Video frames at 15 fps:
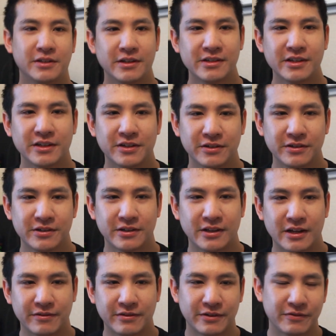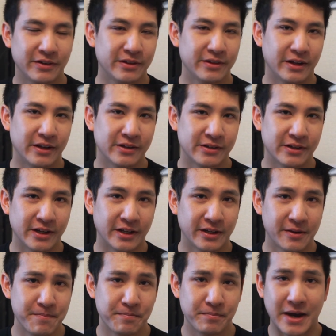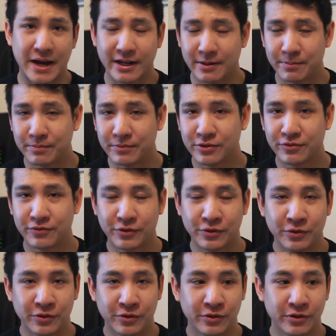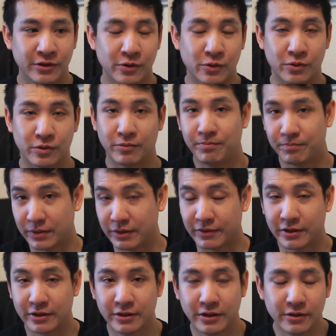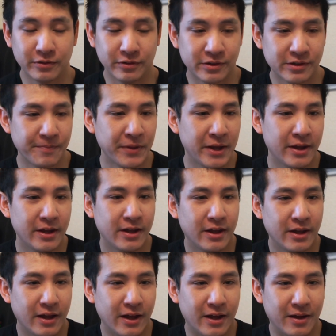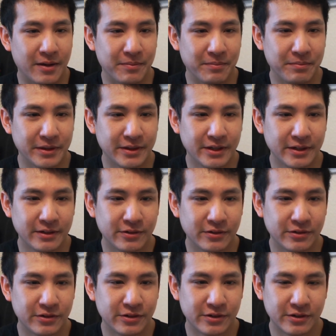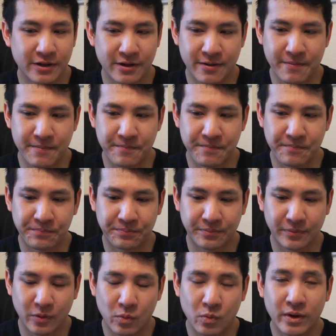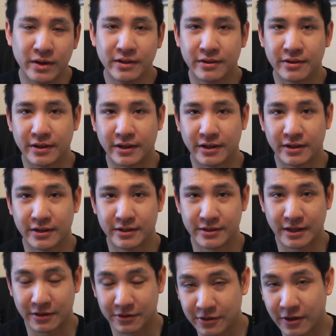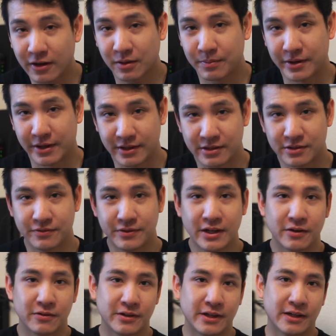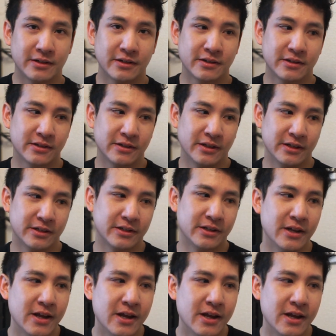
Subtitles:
list includes a lot of different things like items, food, or even clothes. But then there's one thing that I'll talk about in this video that this list